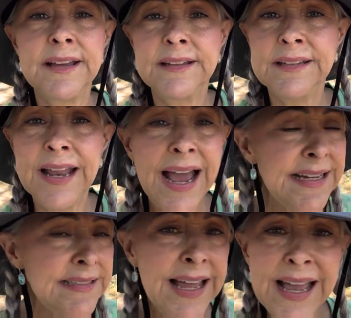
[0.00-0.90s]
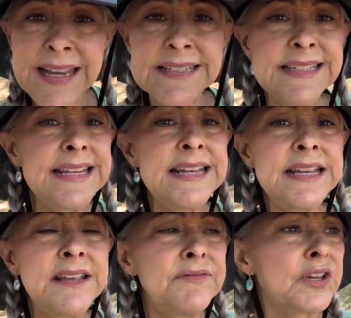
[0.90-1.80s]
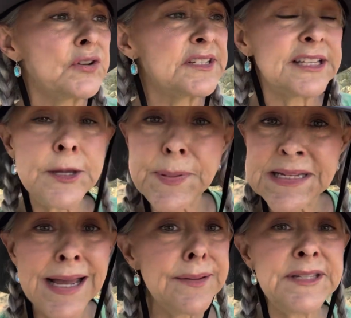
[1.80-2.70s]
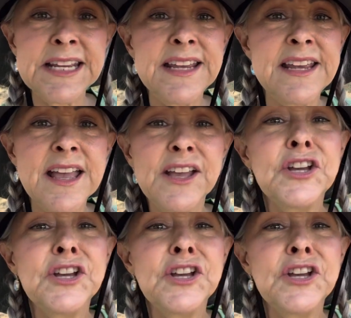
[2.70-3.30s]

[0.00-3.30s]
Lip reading: night-night tea, there's sleepy time tea.